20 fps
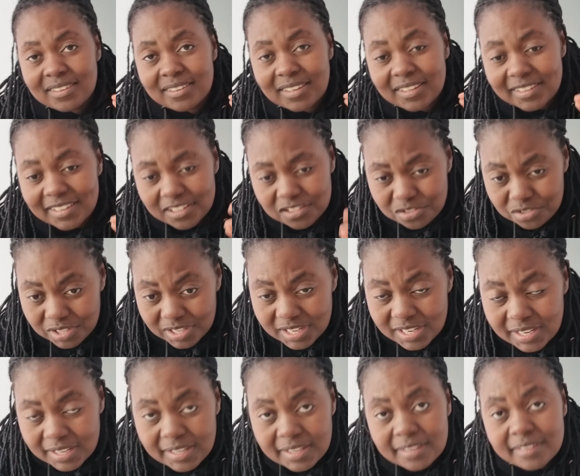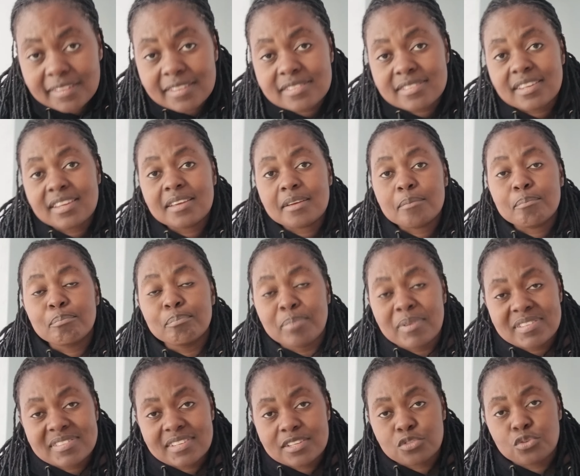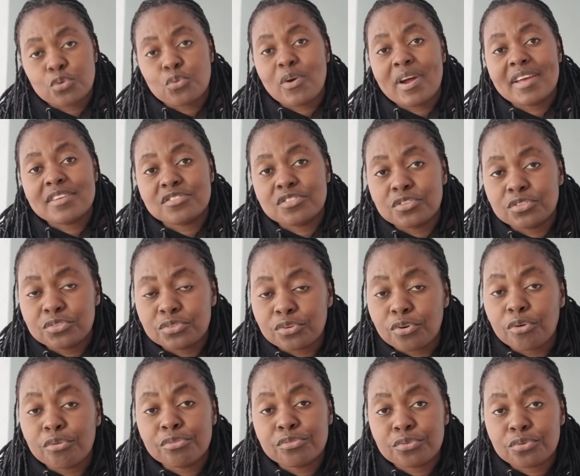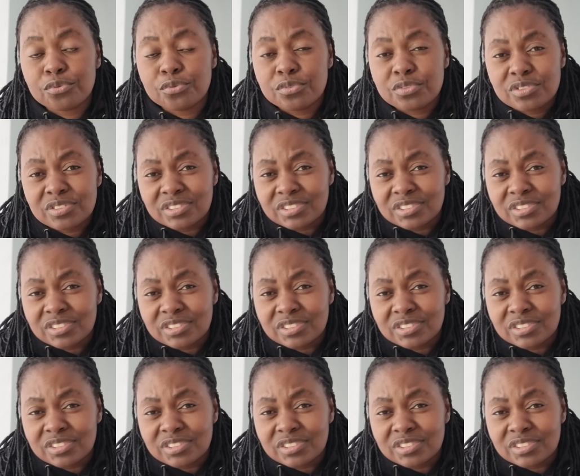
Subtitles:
industry, this business requires you to go through